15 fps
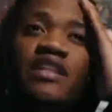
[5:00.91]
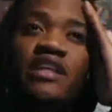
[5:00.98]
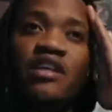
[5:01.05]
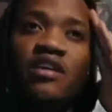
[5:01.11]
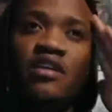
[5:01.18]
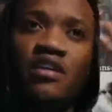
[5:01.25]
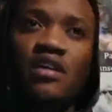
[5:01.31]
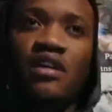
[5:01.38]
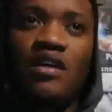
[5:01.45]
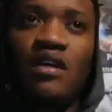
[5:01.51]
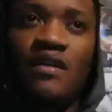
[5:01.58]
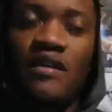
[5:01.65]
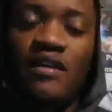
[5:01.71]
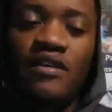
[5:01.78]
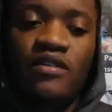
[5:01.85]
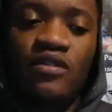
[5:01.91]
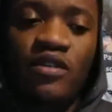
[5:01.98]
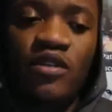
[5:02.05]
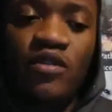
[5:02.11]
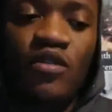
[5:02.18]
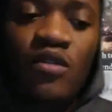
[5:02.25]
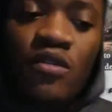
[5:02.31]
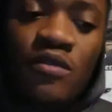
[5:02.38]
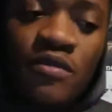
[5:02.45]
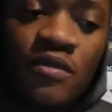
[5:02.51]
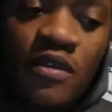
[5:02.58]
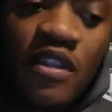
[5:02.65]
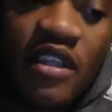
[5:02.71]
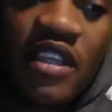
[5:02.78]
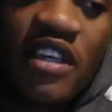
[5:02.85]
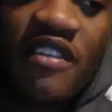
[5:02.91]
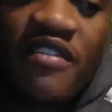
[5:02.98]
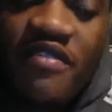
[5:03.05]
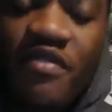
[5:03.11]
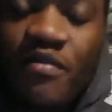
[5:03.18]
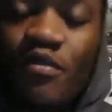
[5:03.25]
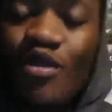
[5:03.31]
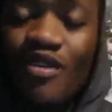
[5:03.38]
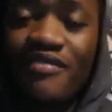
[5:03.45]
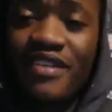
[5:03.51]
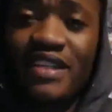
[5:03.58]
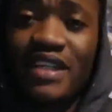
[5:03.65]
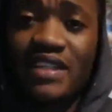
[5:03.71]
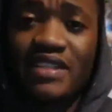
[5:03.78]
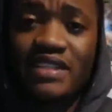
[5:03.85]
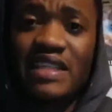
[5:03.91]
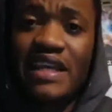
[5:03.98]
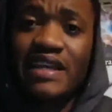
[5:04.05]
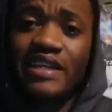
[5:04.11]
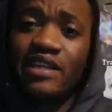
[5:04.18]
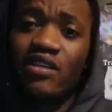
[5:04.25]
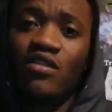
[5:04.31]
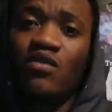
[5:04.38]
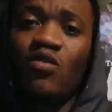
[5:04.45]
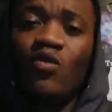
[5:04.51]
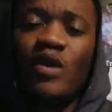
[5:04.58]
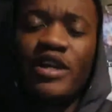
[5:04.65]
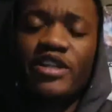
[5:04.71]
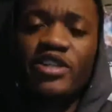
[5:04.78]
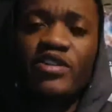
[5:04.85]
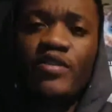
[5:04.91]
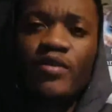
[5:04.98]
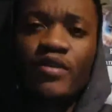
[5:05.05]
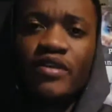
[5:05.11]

I think it will give more of an understanding on what